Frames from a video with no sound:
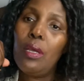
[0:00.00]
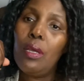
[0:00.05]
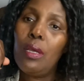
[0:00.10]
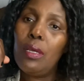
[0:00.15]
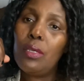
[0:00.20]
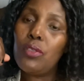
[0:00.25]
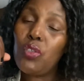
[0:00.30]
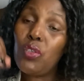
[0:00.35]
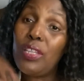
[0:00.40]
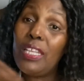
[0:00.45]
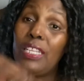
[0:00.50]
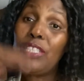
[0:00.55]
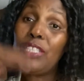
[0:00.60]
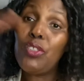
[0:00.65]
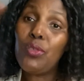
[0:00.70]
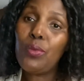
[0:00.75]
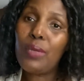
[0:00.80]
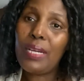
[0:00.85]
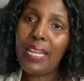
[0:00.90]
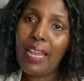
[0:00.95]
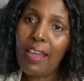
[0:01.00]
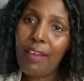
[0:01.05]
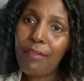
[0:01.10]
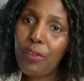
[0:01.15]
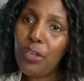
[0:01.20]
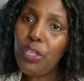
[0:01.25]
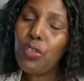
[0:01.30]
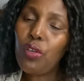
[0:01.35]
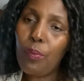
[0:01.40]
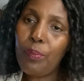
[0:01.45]
so that you can
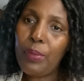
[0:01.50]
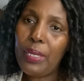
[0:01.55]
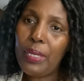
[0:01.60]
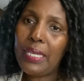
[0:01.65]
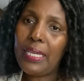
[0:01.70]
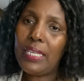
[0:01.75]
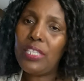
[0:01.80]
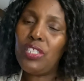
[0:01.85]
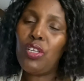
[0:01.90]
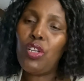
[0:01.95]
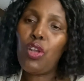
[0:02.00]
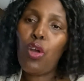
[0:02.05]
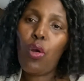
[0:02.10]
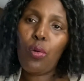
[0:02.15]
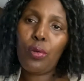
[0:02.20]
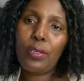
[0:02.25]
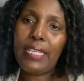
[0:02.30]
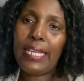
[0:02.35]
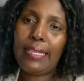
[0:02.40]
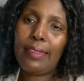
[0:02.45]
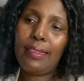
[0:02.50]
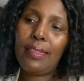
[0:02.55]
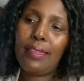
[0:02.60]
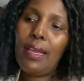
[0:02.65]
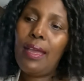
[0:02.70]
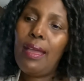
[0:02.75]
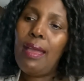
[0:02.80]
avoid complication or death.